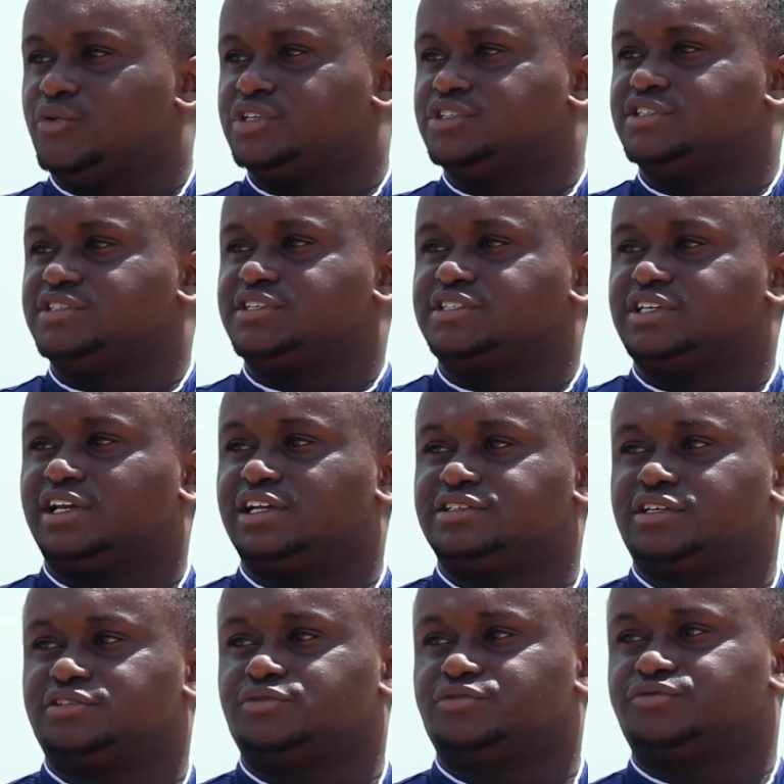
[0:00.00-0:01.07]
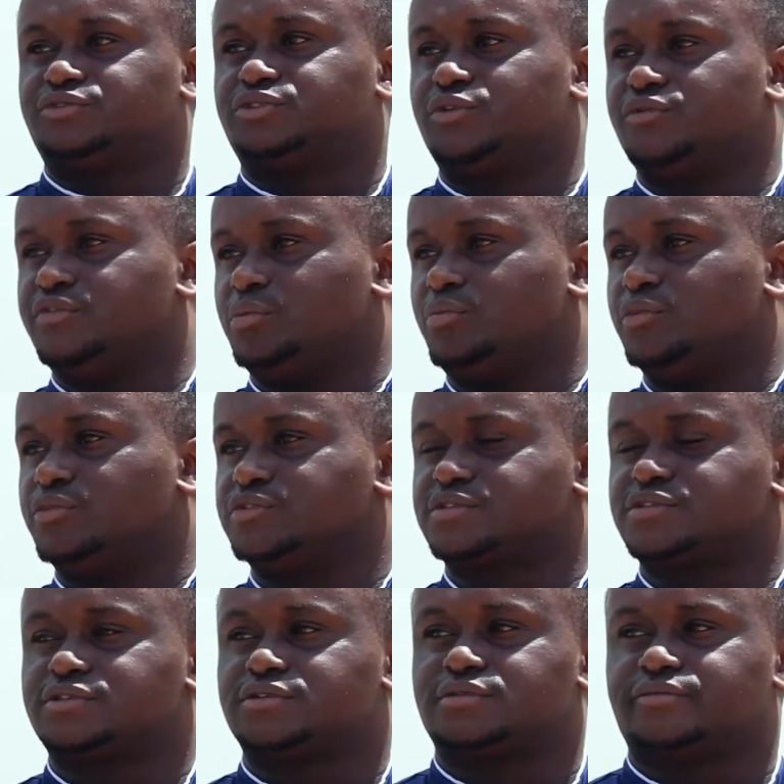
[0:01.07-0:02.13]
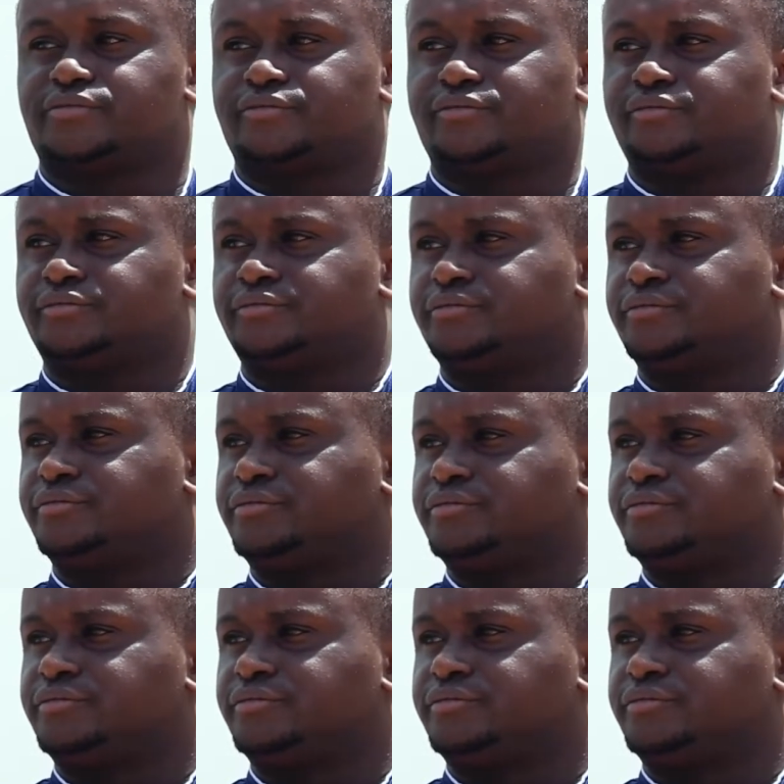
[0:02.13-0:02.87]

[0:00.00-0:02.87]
Which is the challenge that you solved the most?